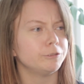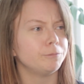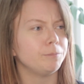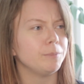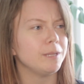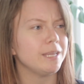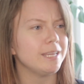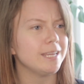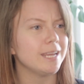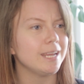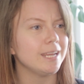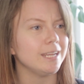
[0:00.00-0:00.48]

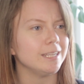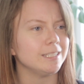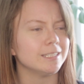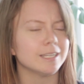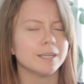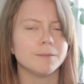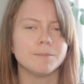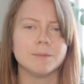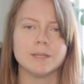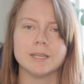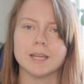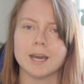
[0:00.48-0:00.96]
pH,
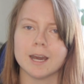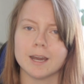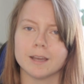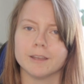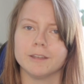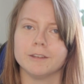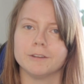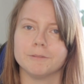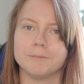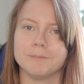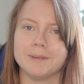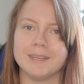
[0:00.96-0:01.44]
I mean
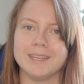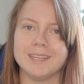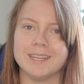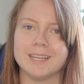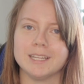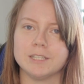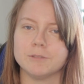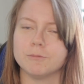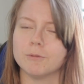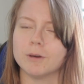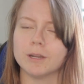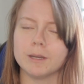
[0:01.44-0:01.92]
higher
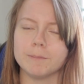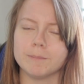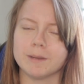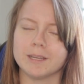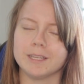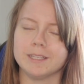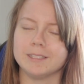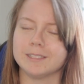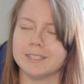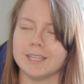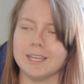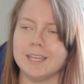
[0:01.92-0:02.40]
pH. What am
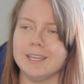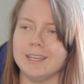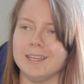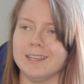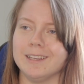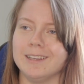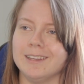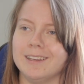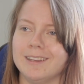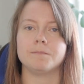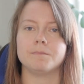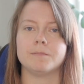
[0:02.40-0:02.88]
I
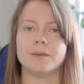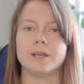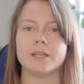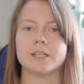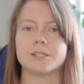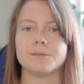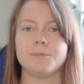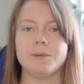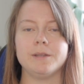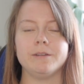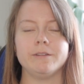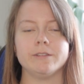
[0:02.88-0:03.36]
saying? My
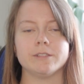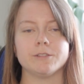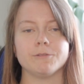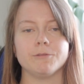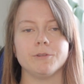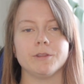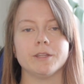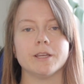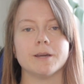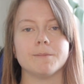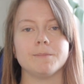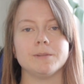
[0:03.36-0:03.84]
experience
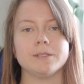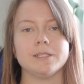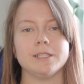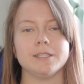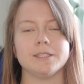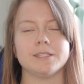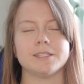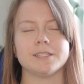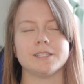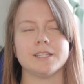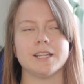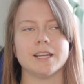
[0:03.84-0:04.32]
with guppies
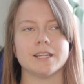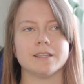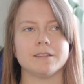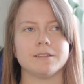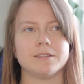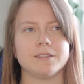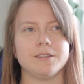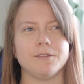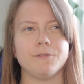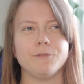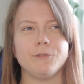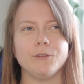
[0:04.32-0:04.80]
is
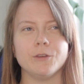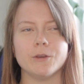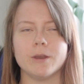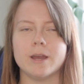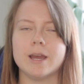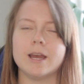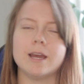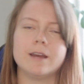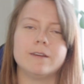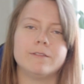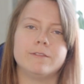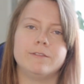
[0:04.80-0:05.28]
that if you
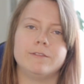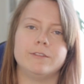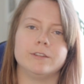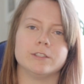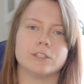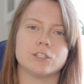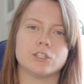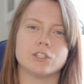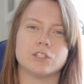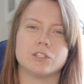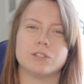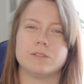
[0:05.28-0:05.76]
have
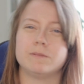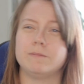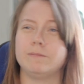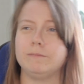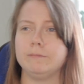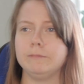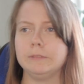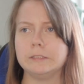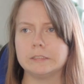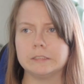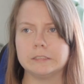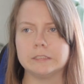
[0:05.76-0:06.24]
a
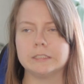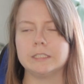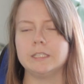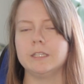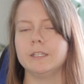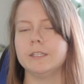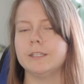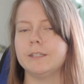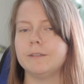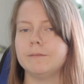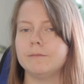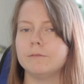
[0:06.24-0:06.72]

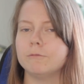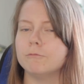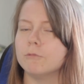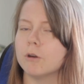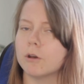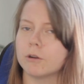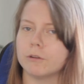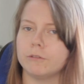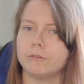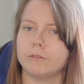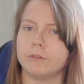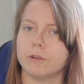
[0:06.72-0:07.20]
little
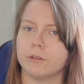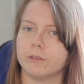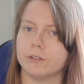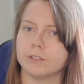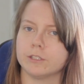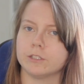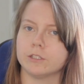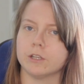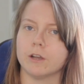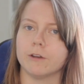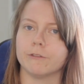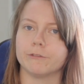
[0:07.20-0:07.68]
water on the
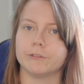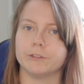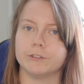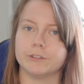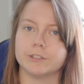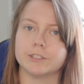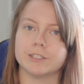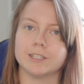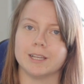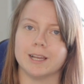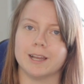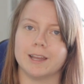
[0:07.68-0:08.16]
softer
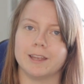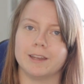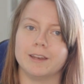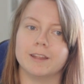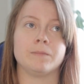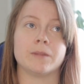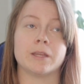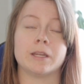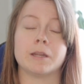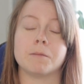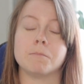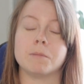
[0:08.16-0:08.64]

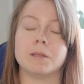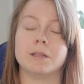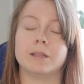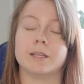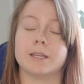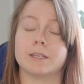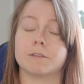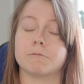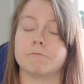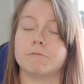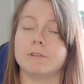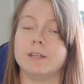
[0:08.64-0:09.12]
side, and I mean
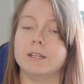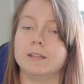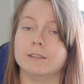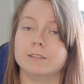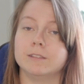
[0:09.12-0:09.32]
like really